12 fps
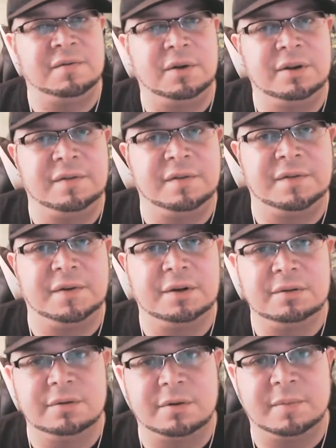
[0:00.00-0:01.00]
fully
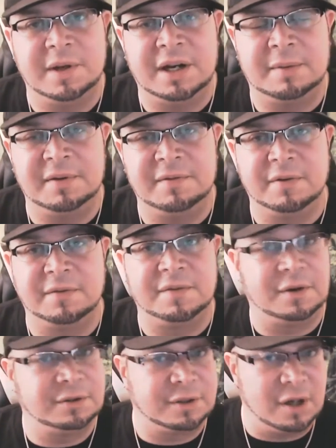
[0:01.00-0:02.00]
fulfilled or may not be
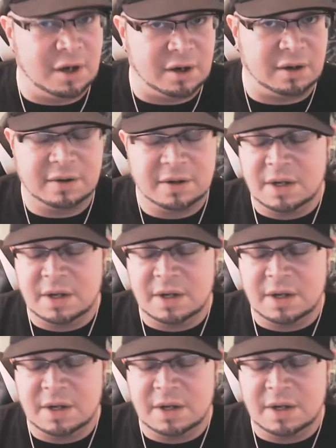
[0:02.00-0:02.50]
fulfilled at all.